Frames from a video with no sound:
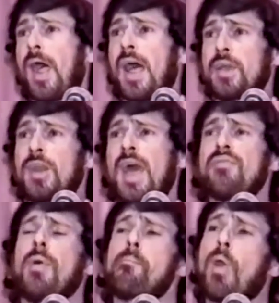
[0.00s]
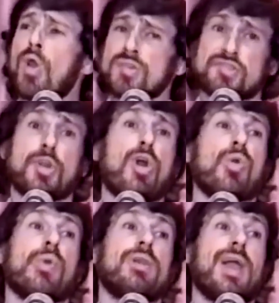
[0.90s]
I could have a
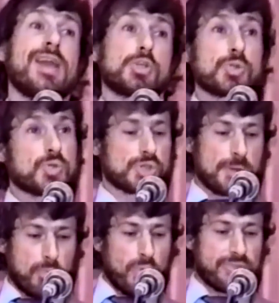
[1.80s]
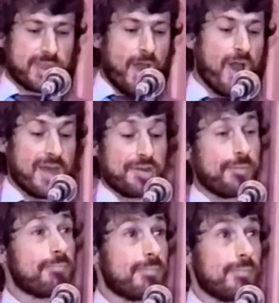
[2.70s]
personal relationship with God.
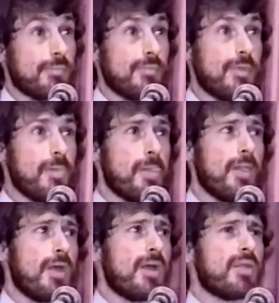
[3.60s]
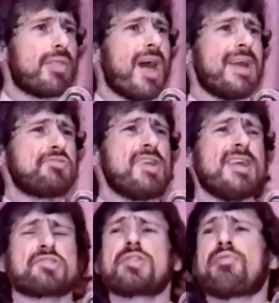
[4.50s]
The
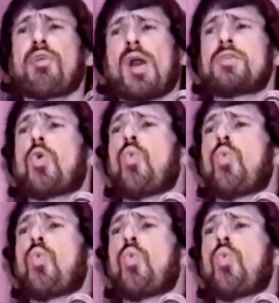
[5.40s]
idea is to find a